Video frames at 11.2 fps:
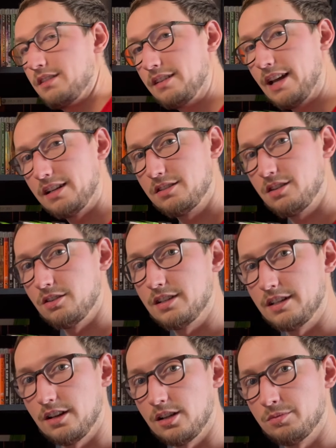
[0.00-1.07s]
Nice
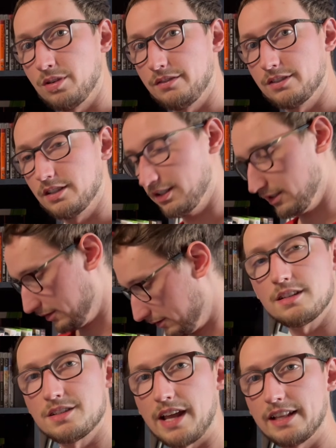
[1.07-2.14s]
$13 profit there.
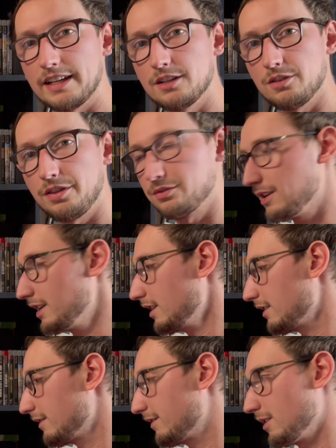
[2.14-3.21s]
Silent Hill 3
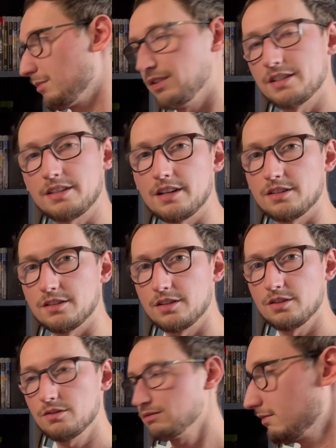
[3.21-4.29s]
for the PlayStation
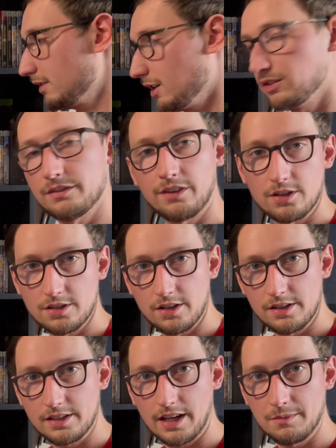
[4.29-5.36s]
2, the only version of this
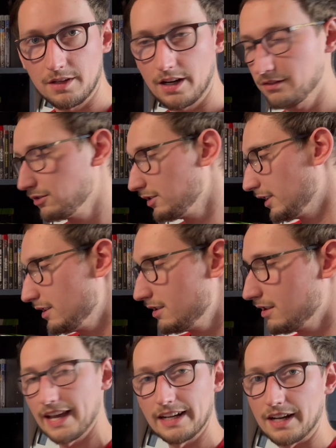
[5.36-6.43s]
game that ever released,
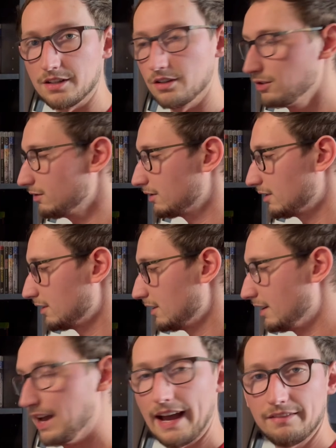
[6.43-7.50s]
and I do
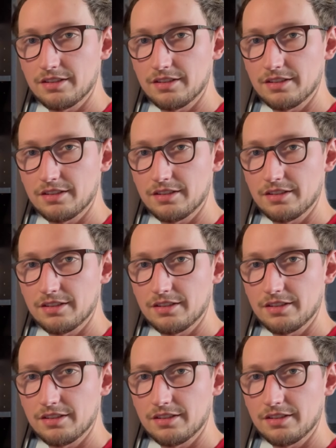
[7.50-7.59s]
have the